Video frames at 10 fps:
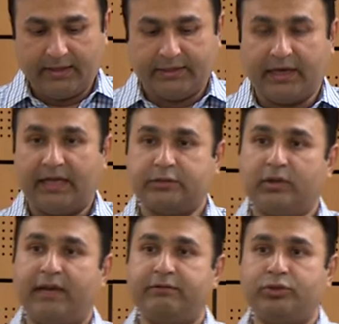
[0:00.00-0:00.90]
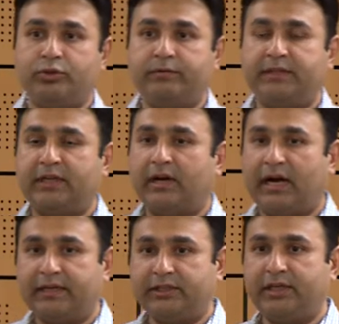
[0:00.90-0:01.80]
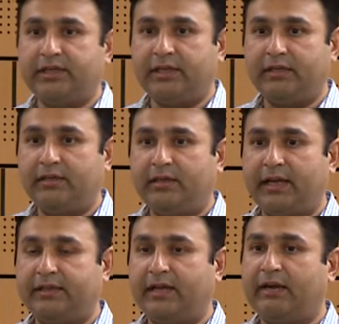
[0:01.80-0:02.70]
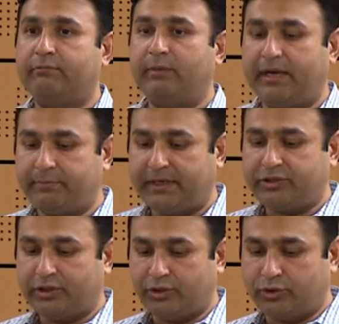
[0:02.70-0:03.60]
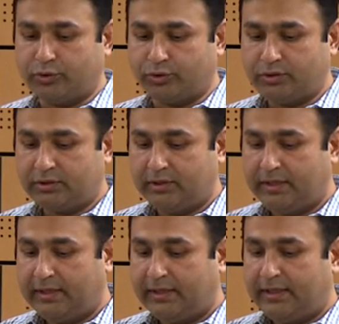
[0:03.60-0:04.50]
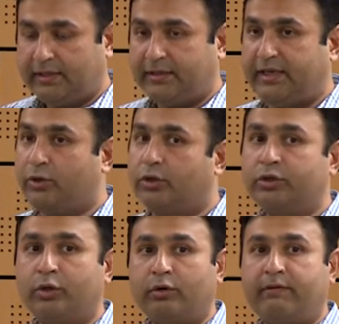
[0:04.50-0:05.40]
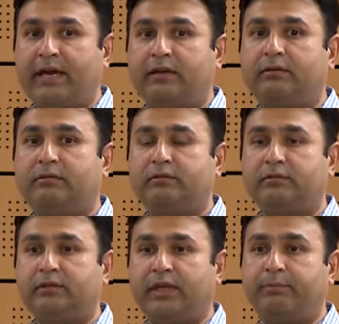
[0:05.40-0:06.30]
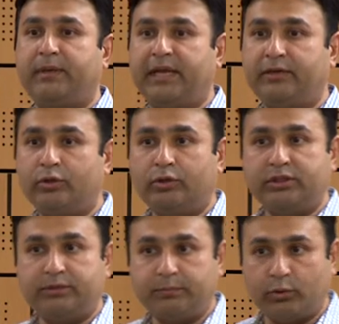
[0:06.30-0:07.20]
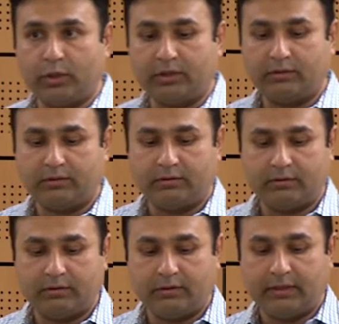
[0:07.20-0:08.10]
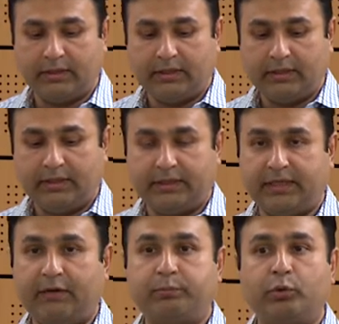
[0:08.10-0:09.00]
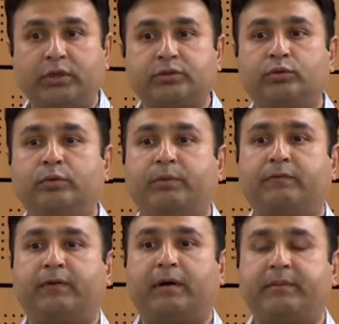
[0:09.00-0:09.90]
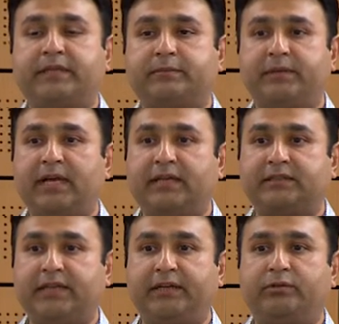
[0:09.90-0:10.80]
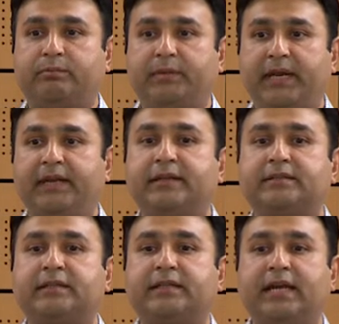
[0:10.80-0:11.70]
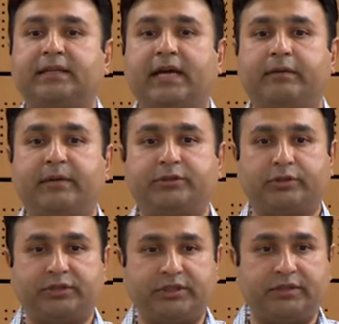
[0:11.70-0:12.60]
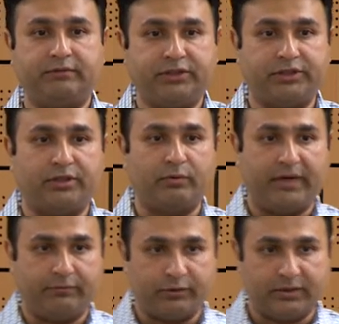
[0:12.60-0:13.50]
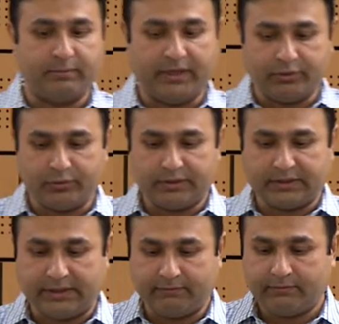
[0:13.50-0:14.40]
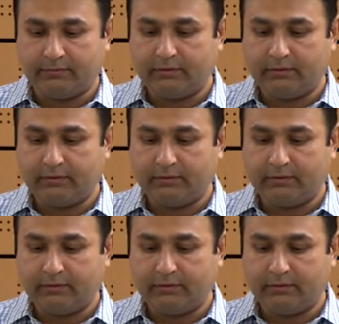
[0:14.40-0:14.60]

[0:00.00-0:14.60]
They also have issues with their heart thickening and they have blood pressure issues. They don't grow well. Their brain growth is poor they have poor school performance because their brain doesn't get that much oxygen which is required for the brain to receive